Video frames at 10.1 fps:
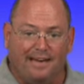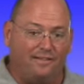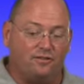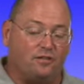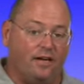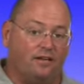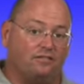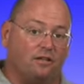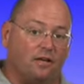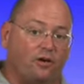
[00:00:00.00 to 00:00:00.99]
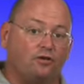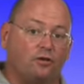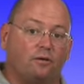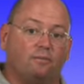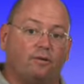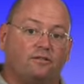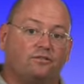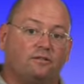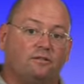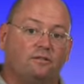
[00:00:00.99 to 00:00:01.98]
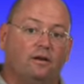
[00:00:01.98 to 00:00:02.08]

in this case the larger compressor,